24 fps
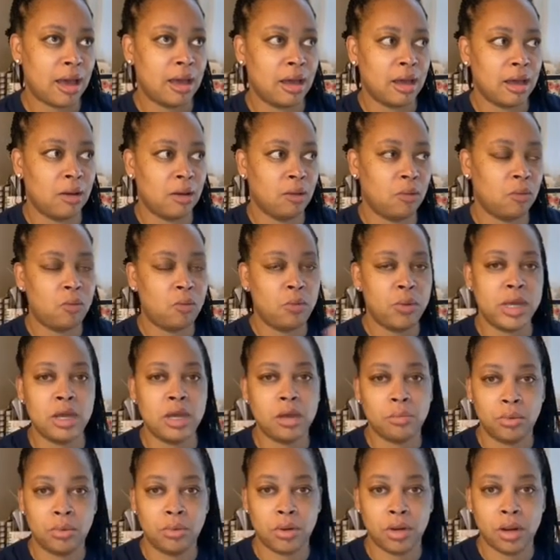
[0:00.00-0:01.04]
we
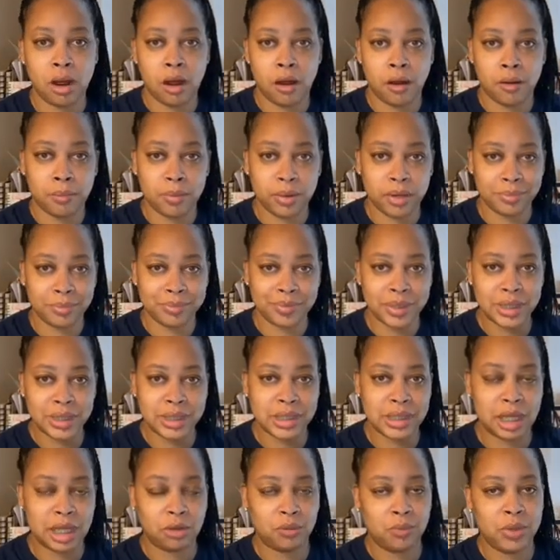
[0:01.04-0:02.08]
abort our purpose.
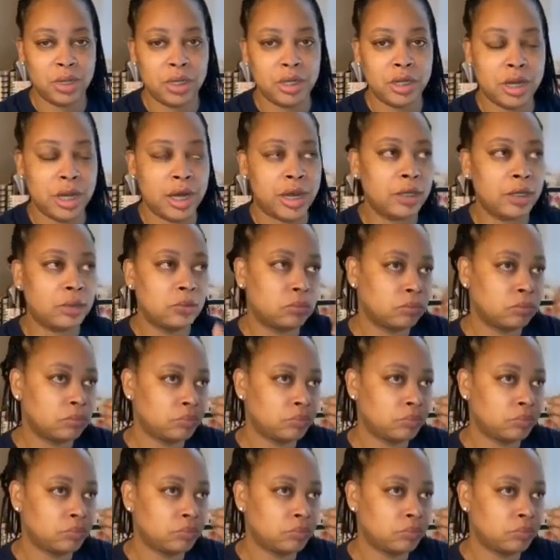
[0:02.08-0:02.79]
Like we know,